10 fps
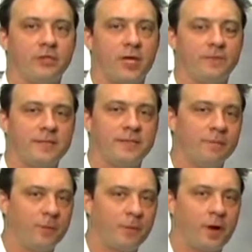chef at
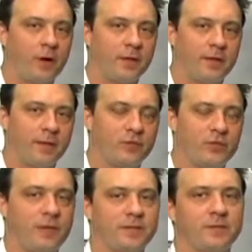Temple Bar in
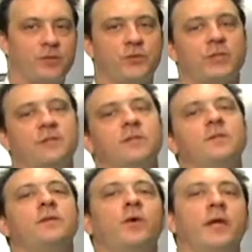Cambridge,
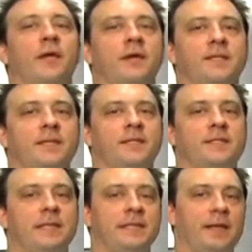Massachusetts, located at
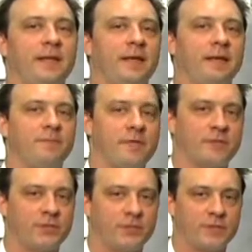1688
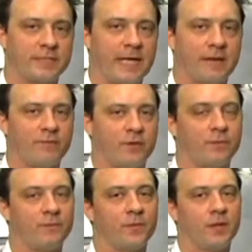Massachusetts
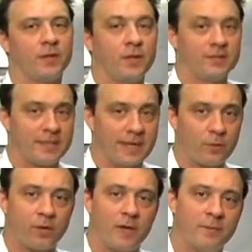Avenue.
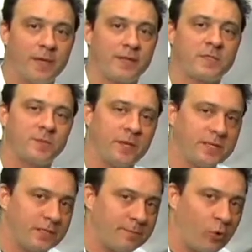Today we're going to make a
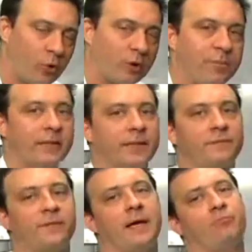spicy pork belly
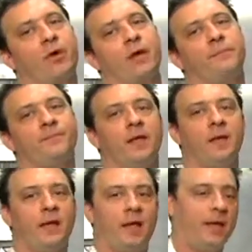flatbread,
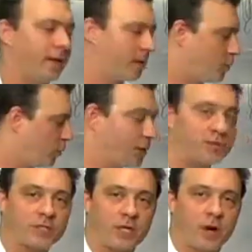and we're going to
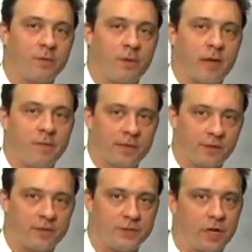start by
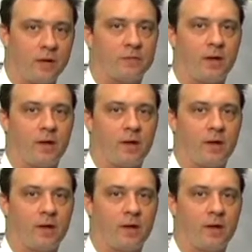making the dough.